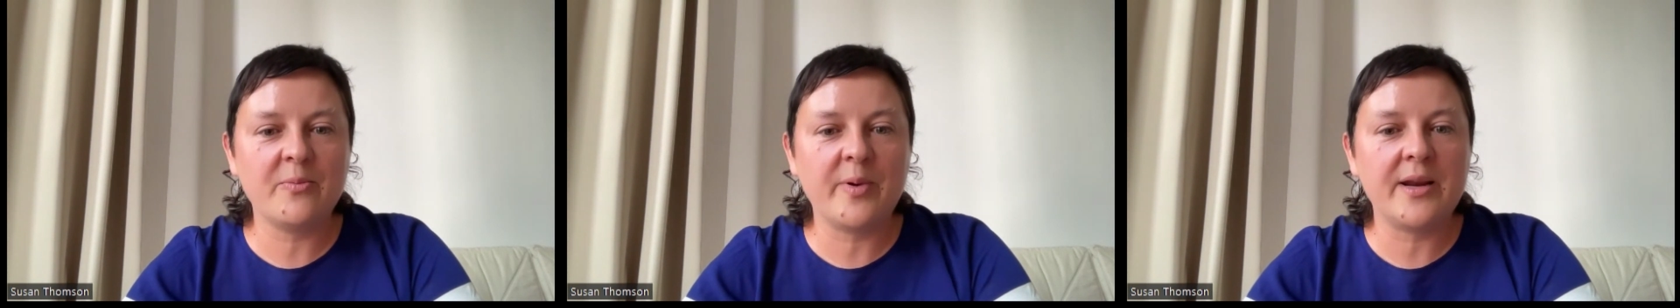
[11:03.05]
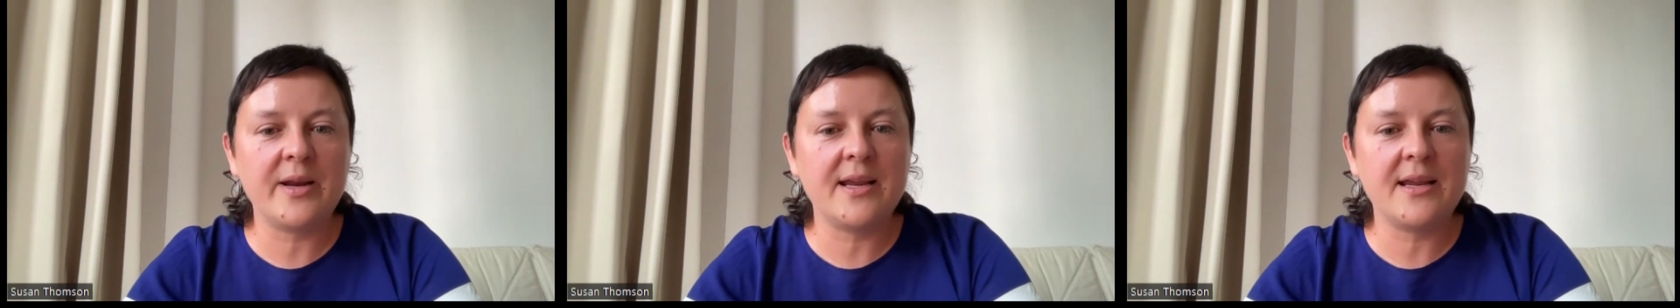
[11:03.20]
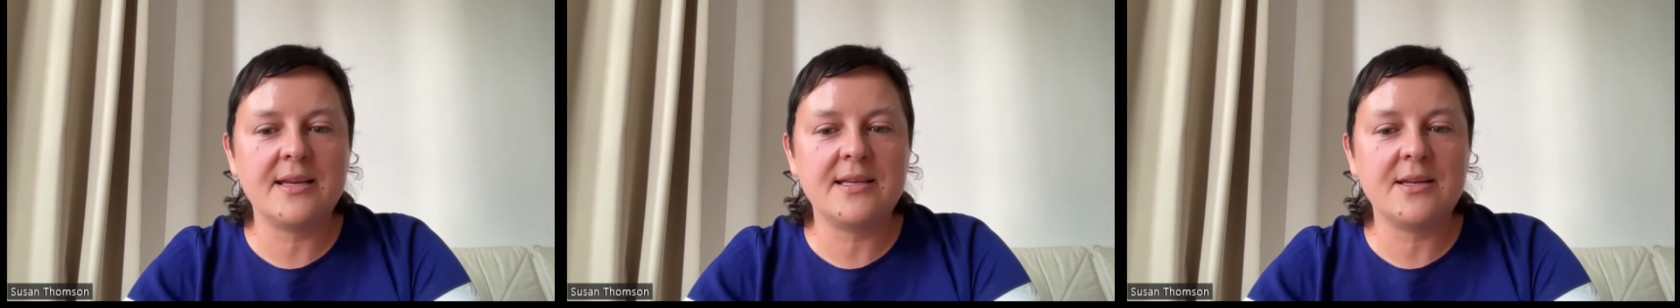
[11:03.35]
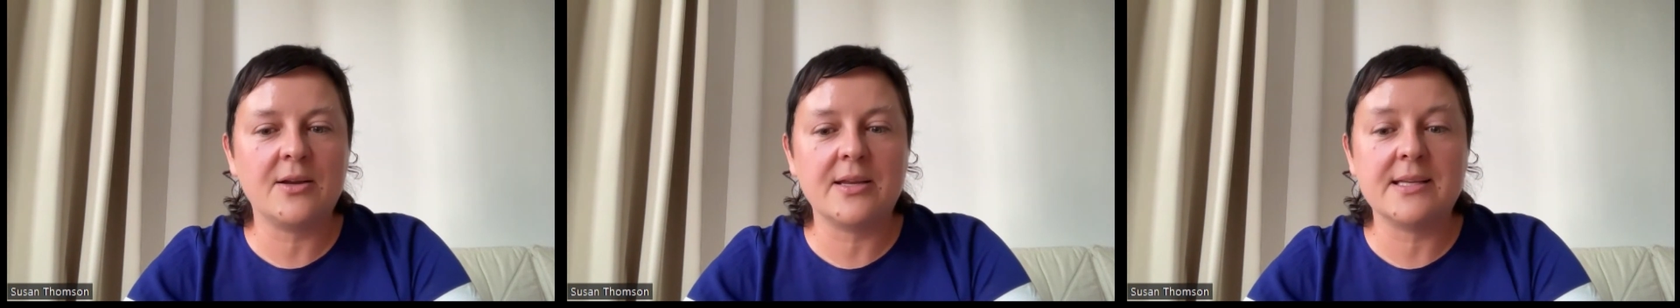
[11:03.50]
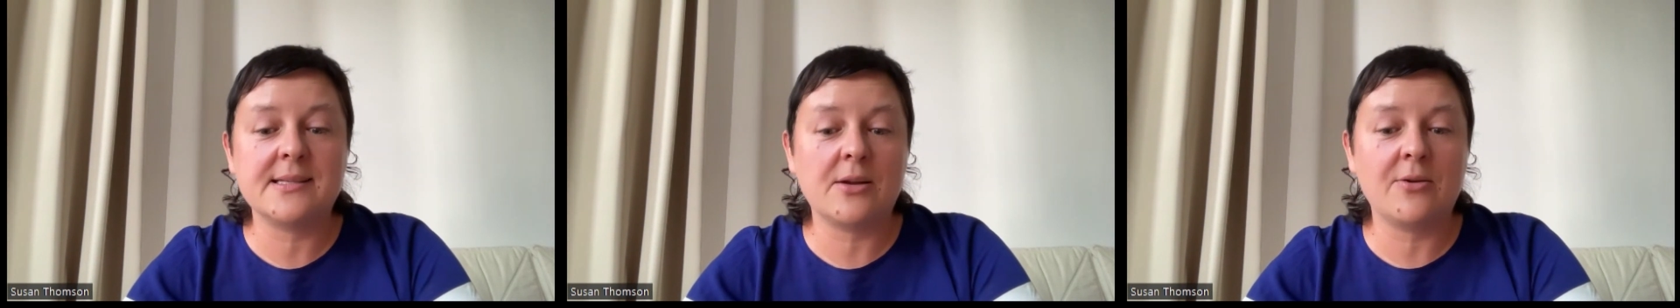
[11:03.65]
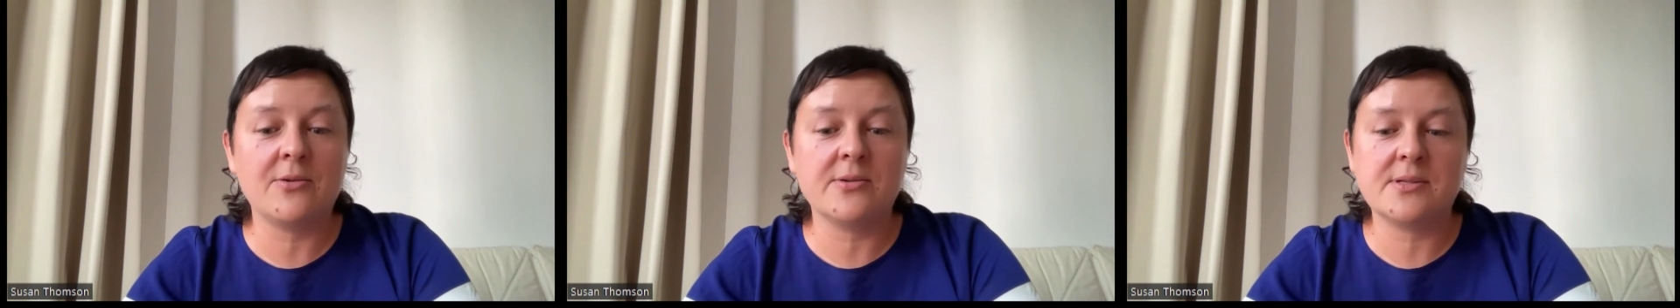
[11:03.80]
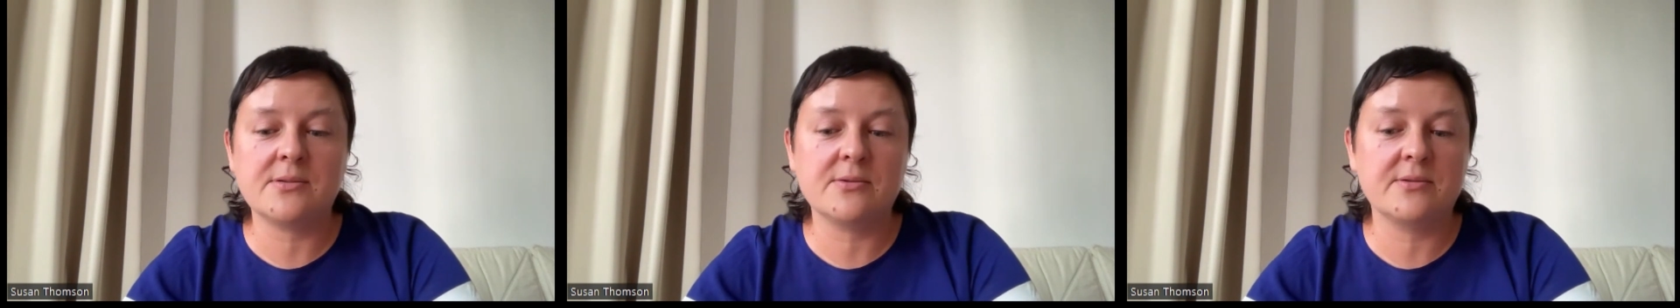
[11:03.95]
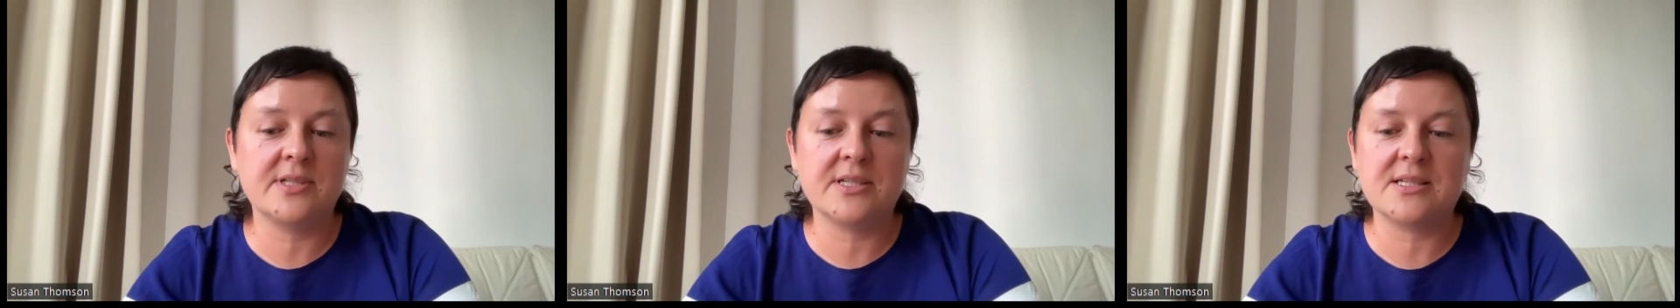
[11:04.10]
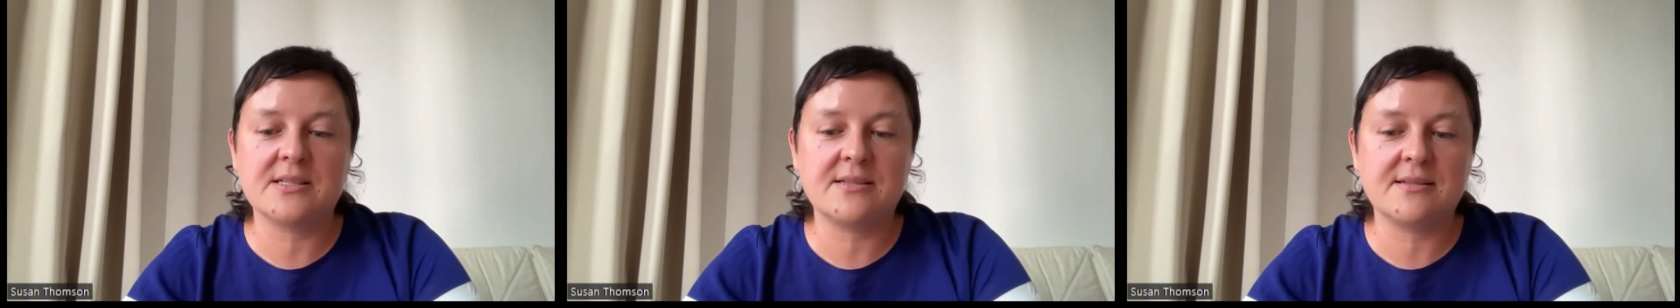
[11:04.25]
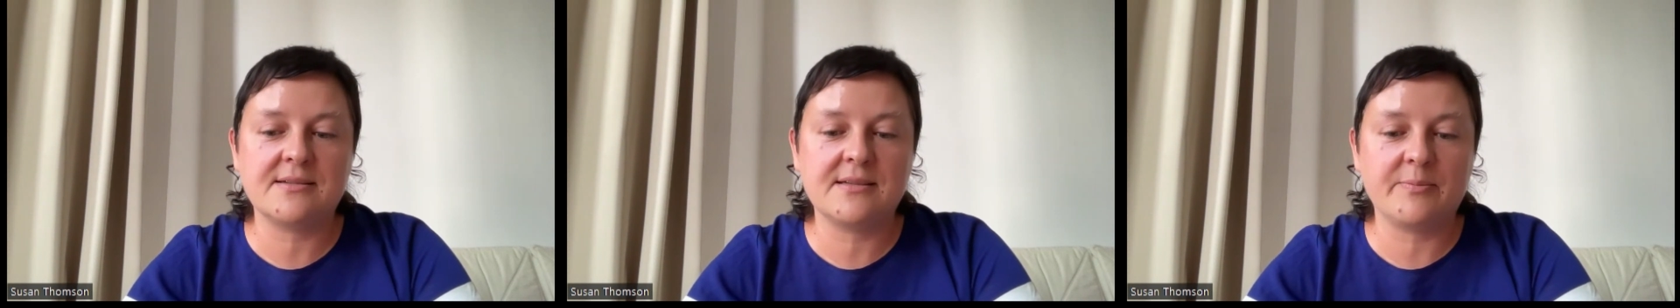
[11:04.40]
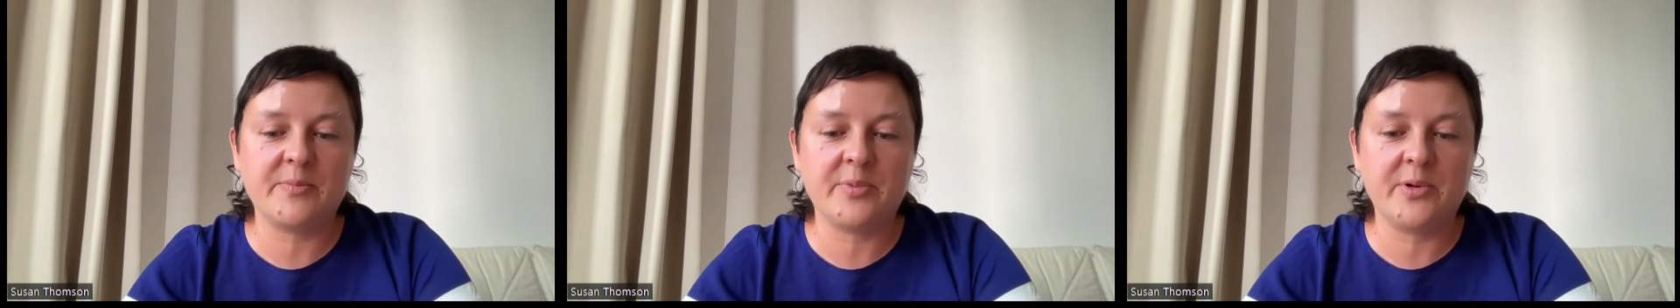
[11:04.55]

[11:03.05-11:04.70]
but it's also just